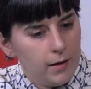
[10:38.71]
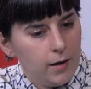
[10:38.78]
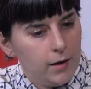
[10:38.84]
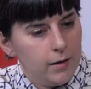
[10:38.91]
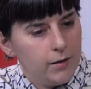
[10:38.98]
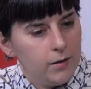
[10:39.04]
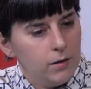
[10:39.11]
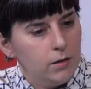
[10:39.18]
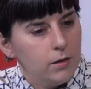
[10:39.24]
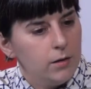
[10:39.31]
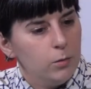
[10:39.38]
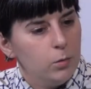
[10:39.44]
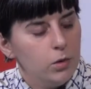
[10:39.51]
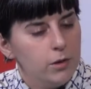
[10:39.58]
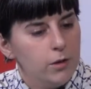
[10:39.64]
I think that
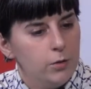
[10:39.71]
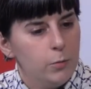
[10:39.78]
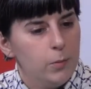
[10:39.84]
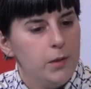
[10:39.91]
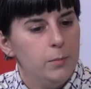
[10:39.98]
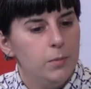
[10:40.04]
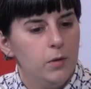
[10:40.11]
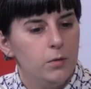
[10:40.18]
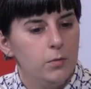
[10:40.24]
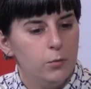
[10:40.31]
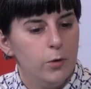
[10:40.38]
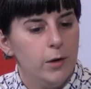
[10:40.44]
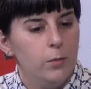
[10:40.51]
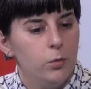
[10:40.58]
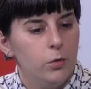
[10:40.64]
it will give people a
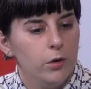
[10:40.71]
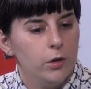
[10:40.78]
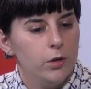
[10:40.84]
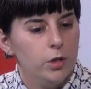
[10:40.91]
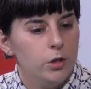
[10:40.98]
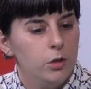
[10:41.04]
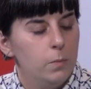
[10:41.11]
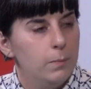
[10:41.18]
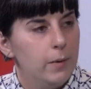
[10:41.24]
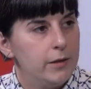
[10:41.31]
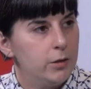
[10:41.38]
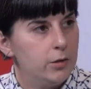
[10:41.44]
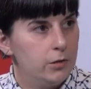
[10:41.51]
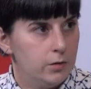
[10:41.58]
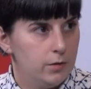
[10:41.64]
framework to do
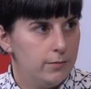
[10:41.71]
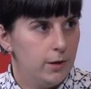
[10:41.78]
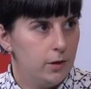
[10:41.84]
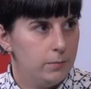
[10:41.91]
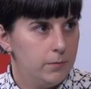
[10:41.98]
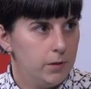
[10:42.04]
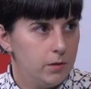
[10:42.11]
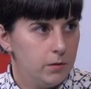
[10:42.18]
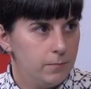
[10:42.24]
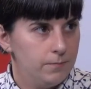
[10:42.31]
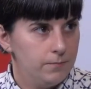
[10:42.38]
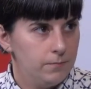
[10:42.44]
better development.